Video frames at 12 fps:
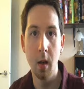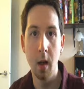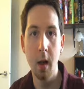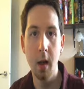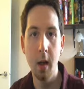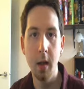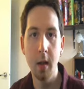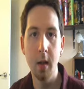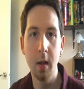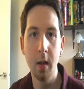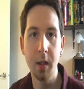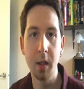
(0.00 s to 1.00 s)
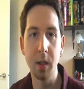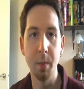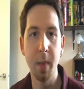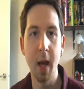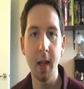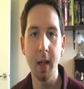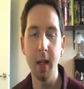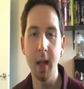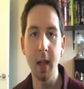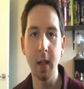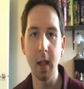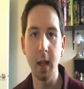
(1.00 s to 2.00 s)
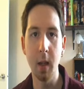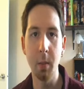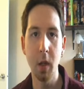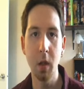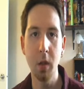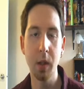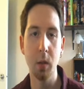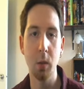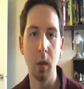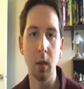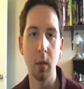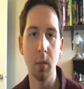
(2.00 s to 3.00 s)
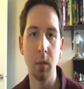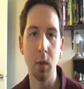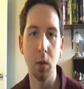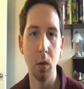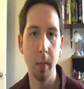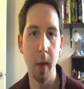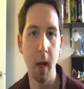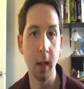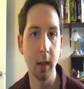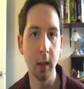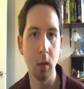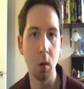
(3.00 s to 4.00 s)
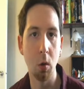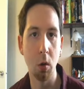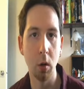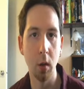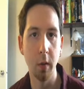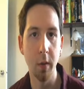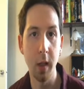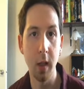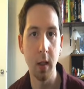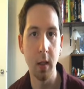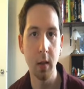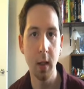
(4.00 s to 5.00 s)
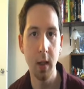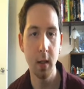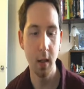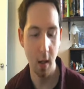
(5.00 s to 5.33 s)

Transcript: Hi, this is Matt, aka Mouse. Welcome to my little corner of the internet.